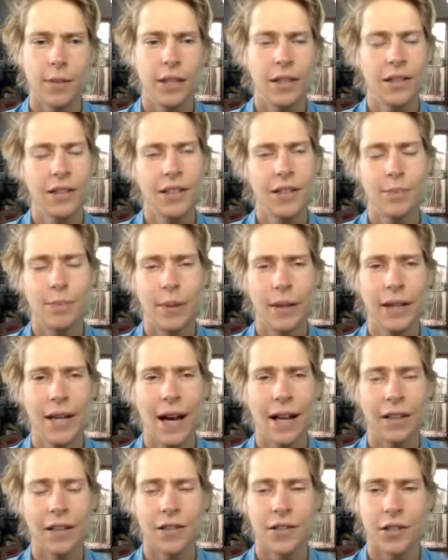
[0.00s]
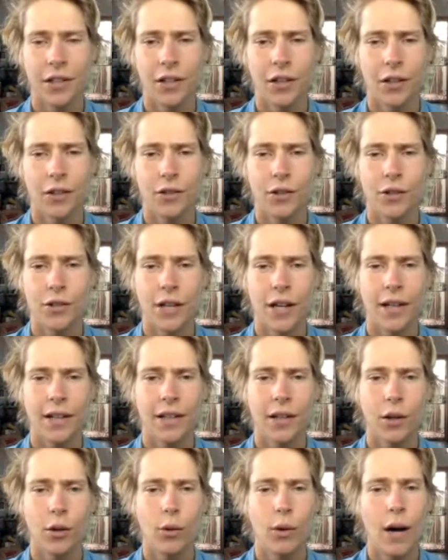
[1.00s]
I mean, at least Big Island's a culture
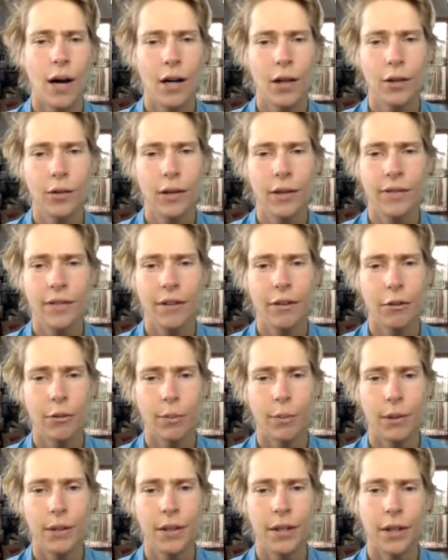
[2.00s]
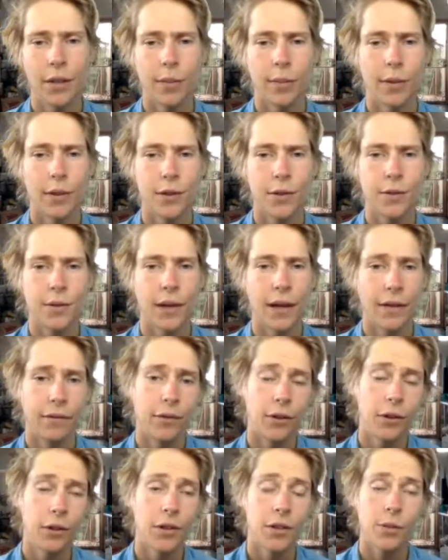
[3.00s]
shock. Oahu, I've never been there, but
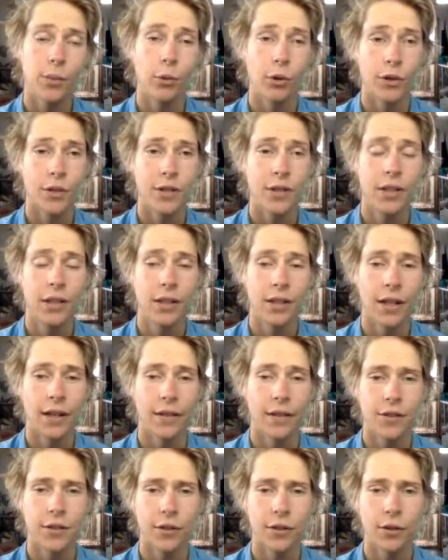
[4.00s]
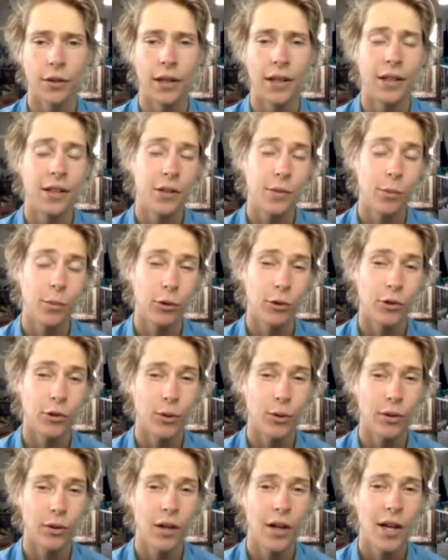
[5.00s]
I've heard it's more city life. So, and there's more
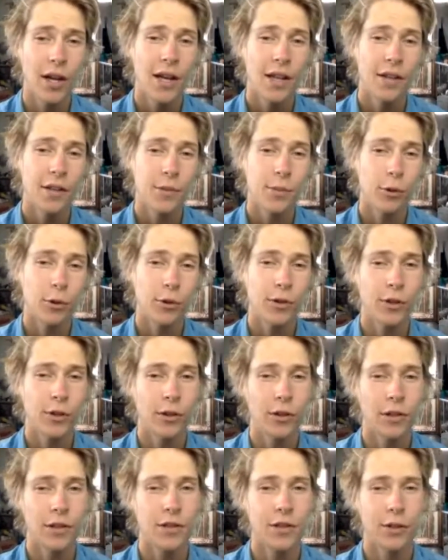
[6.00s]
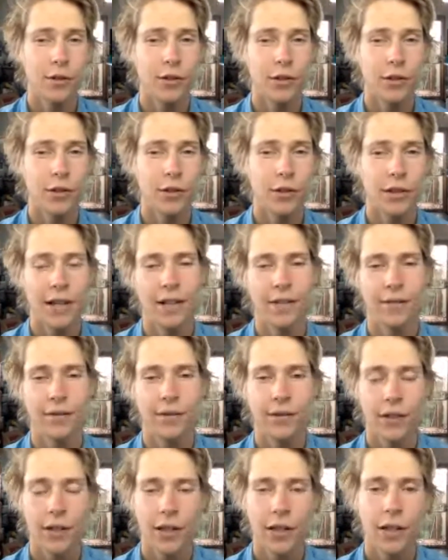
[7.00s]
tourists, so you
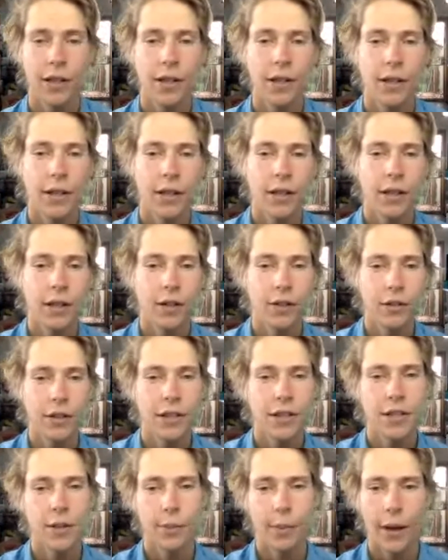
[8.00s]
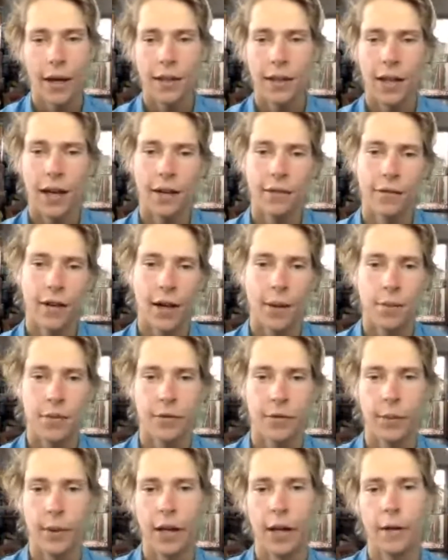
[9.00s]
can you get some mainland
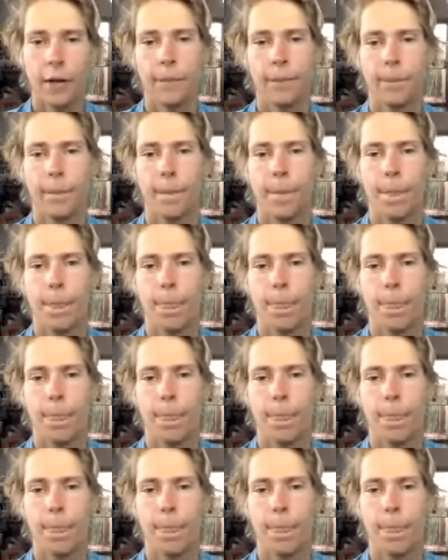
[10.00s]
vibes from there.